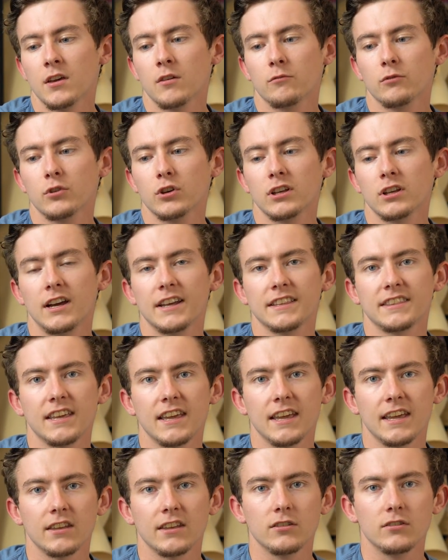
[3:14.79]
Really like the
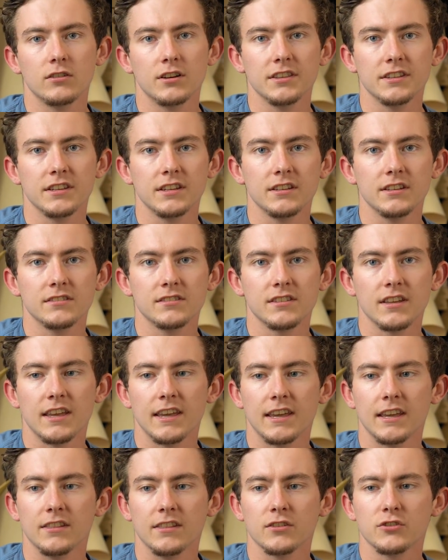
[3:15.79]
handle on these,
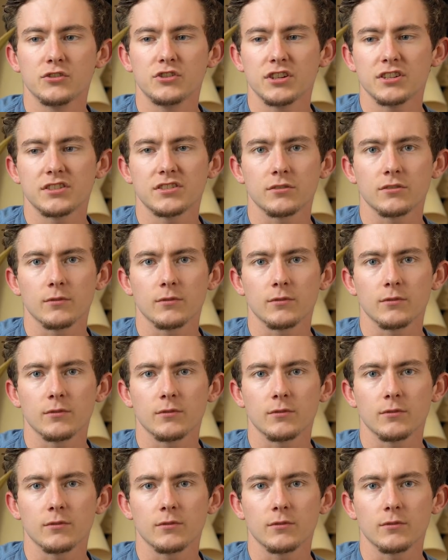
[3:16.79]
and they're just